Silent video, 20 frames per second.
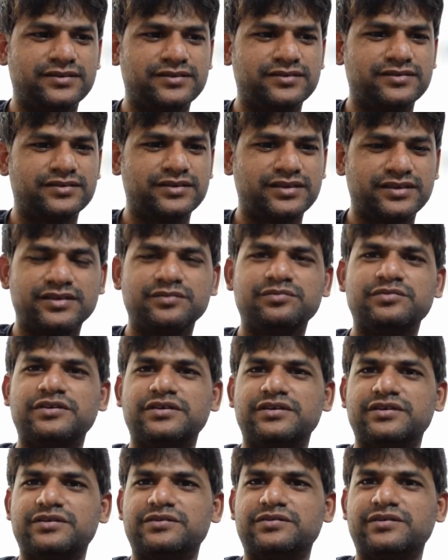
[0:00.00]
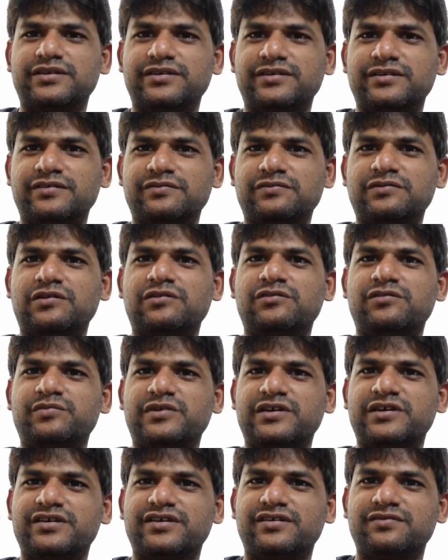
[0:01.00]
setup, you can follow
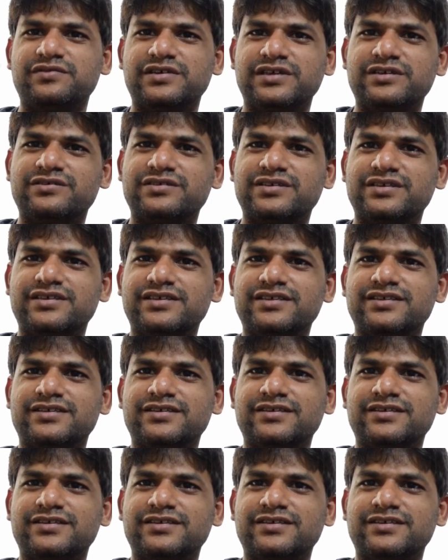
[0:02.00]
my video series.